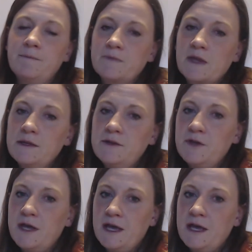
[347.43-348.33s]

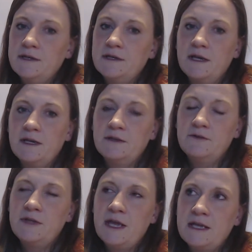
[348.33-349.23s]
then
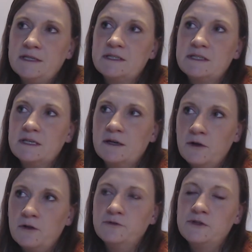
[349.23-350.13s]
they
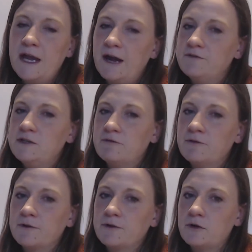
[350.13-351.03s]
still have
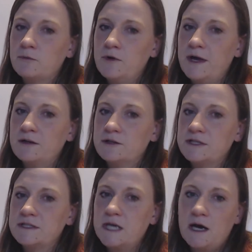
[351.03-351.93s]
different thermal
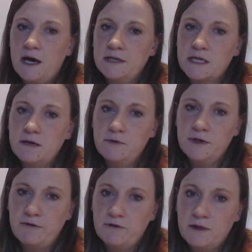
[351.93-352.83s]
energies. The hot tub would
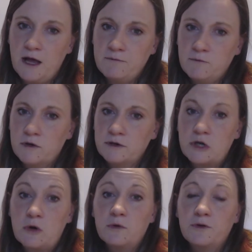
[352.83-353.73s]
have a lot more
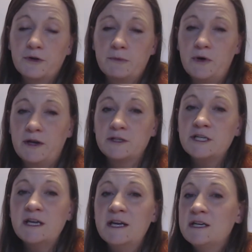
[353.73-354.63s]
total thermal
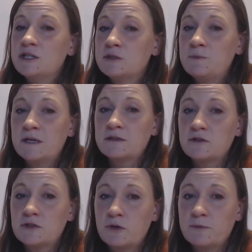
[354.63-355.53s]
energy just because
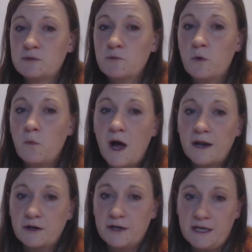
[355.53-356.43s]
there's so much more
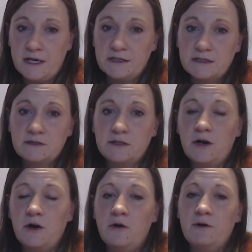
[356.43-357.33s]
water in it.
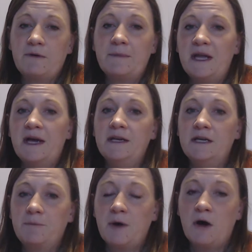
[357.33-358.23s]
So if I'm adding
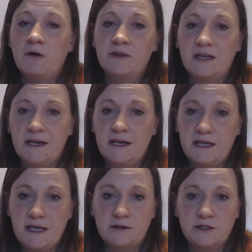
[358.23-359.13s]
up all the kinetic
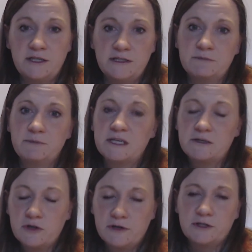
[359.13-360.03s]
energies and
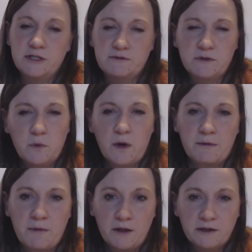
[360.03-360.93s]
potential energies of the water
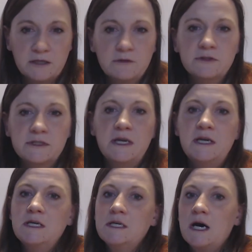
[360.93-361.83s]
molecules,
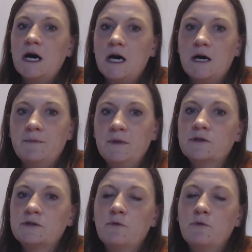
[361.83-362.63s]
there's more